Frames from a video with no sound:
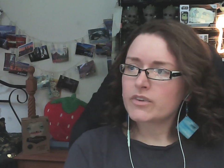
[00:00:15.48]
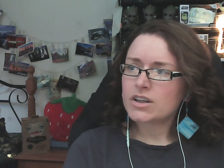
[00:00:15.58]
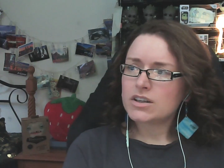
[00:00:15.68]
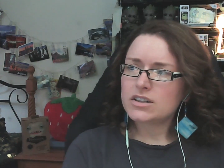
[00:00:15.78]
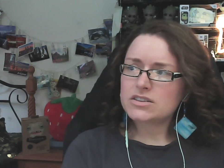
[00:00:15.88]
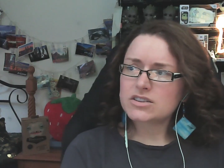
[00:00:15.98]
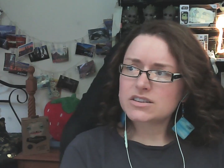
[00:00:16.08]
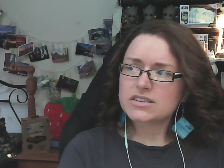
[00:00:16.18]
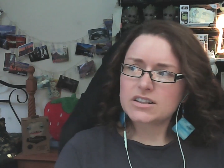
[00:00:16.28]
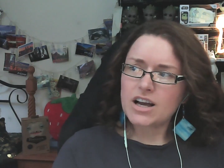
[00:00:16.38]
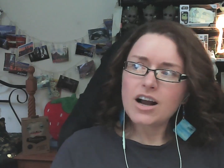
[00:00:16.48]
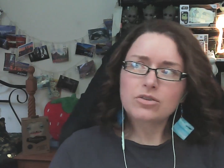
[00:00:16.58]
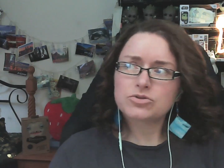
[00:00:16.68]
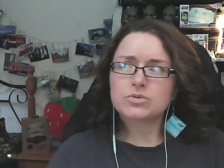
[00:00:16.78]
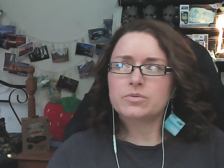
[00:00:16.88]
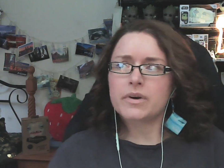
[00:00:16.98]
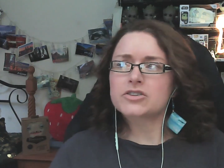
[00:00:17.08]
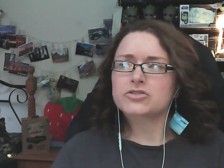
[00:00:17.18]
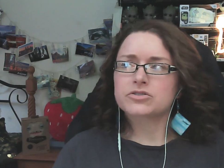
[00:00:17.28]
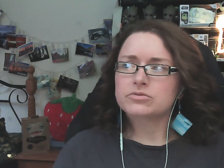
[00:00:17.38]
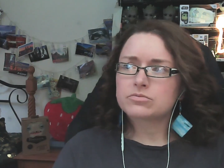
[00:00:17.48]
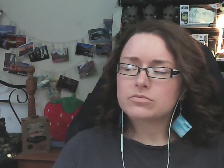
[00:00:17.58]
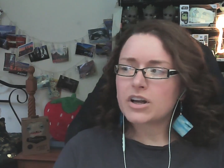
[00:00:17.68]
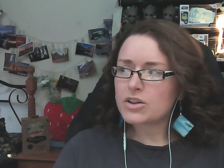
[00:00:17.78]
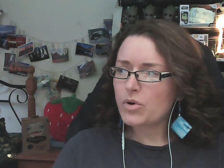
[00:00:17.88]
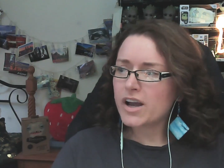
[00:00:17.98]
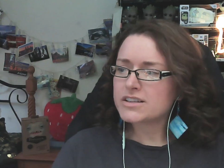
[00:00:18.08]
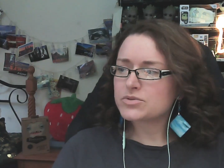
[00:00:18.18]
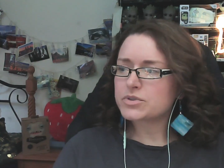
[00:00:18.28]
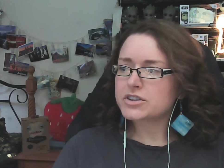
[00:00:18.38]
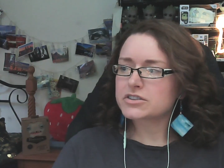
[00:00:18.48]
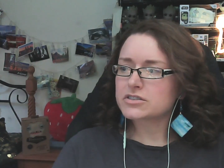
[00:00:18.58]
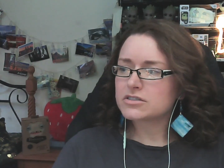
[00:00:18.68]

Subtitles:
let's just see how do we measure and why is it weird